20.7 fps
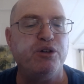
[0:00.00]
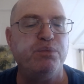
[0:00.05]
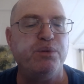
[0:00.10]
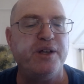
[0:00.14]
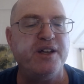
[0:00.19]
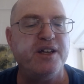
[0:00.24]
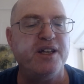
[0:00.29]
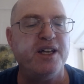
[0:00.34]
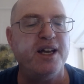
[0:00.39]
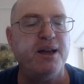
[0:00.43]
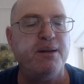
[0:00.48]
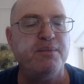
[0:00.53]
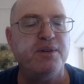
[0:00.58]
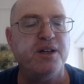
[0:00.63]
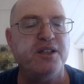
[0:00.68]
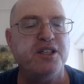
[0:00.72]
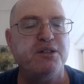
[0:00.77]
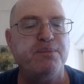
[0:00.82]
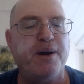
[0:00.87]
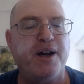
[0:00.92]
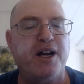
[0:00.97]
playing game
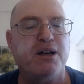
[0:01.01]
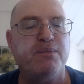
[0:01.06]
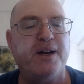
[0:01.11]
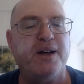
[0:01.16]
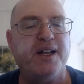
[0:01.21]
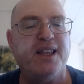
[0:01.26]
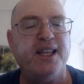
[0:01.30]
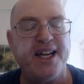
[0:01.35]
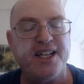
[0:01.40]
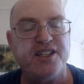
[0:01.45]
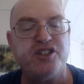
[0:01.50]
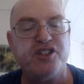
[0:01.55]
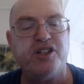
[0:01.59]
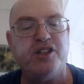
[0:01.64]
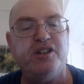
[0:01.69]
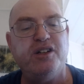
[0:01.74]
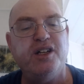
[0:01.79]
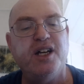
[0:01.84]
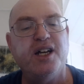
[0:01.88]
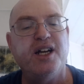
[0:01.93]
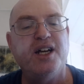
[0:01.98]
inspired by
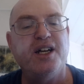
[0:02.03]
Lancer,